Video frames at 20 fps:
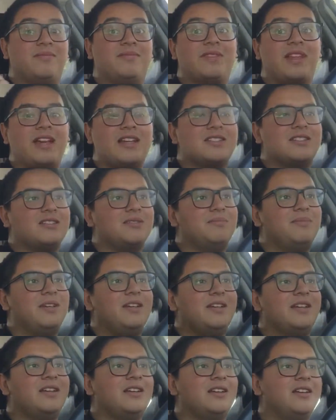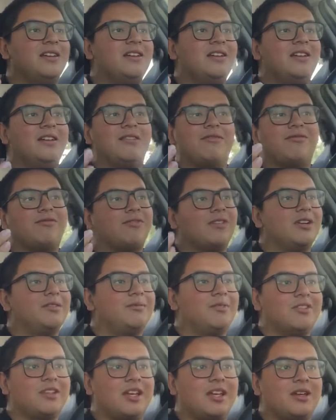nice to be in front
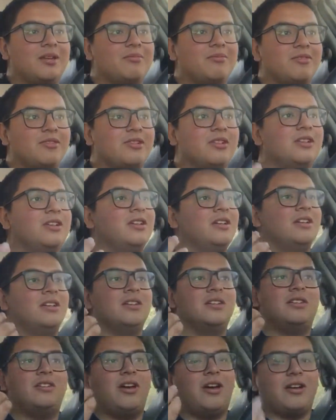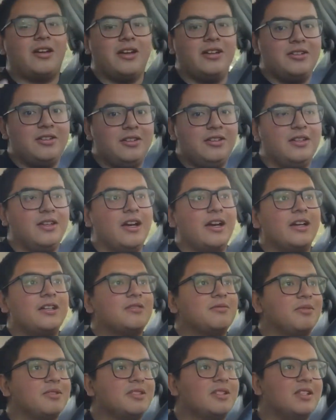of a camera talking to you
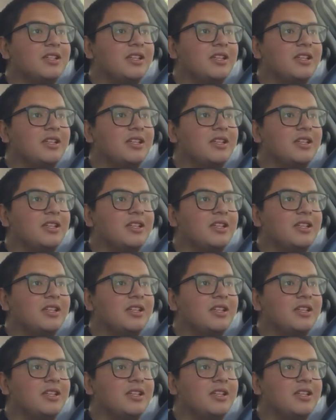guys once